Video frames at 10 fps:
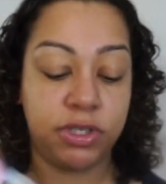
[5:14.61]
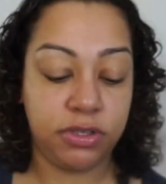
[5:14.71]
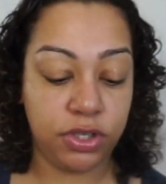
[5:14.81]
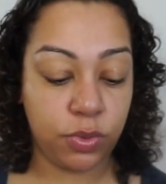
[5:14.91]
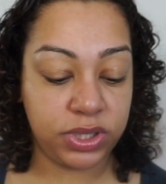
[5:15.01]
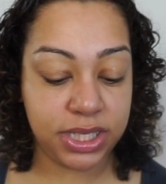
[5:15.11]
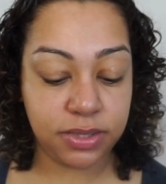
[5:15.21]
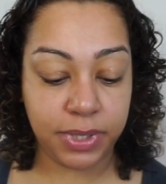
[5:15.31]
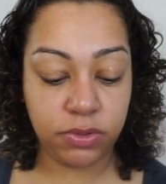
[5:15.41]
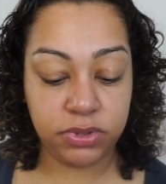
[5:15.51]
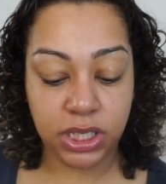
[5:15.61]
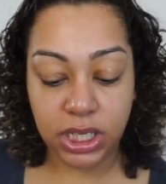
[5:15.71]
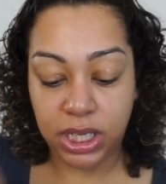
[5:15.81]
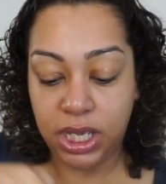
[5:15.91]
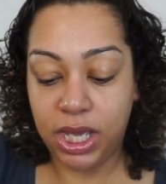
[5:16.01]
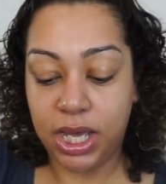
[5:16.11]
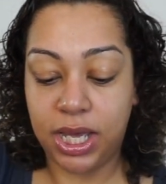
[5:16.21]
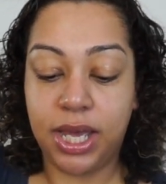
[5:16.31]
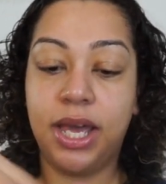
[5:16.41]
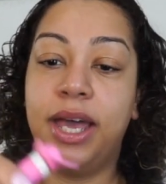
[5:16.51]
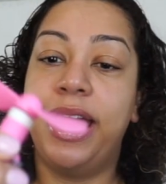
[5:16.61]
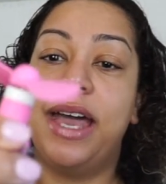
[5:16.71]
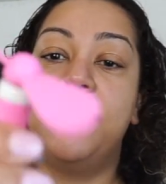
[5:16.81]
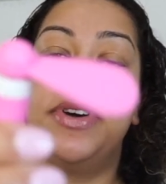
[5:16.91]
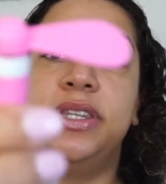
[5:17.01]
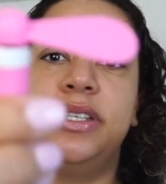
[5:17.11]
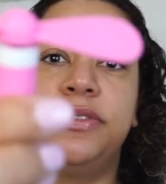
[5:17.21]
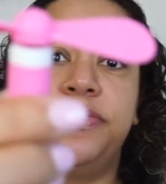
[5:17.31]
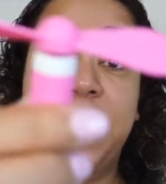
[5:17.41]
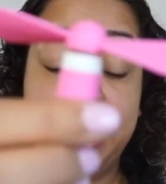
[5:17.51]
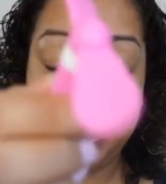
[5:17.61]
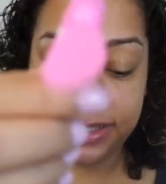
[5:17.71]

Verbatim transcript: You know what that's about. Uh, I have a little fan.